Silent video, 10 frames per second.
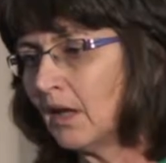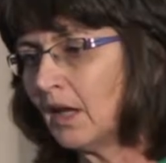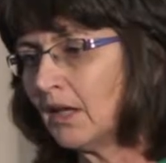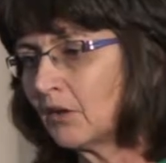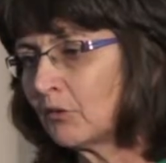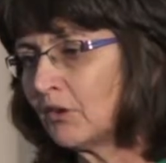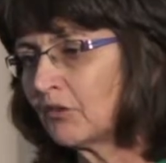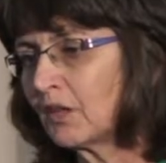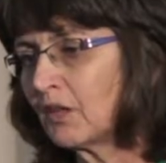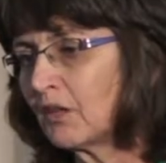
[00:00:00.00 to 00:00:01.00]
and
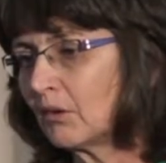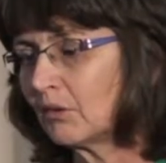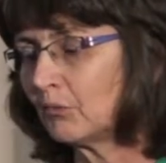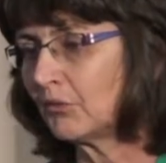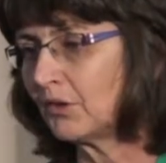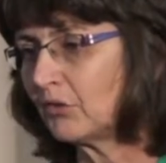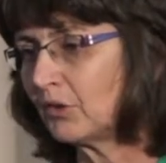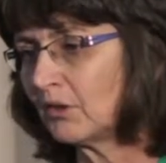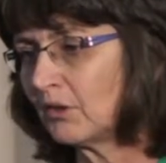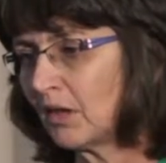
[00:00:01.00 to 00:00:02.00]
increasing with the
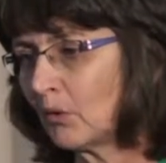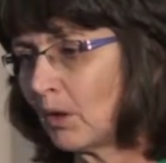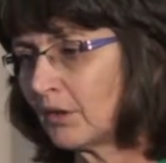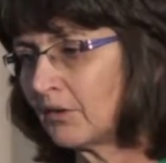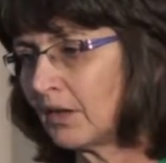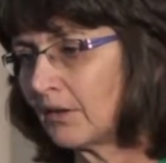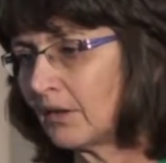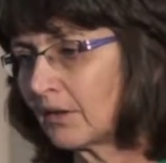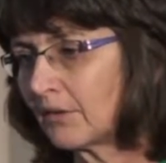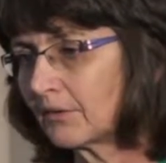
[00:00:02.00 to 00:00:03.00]
gender inequality
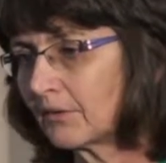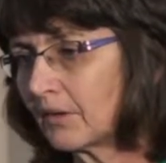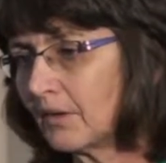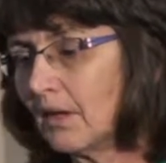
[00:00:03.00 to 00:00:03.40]
index.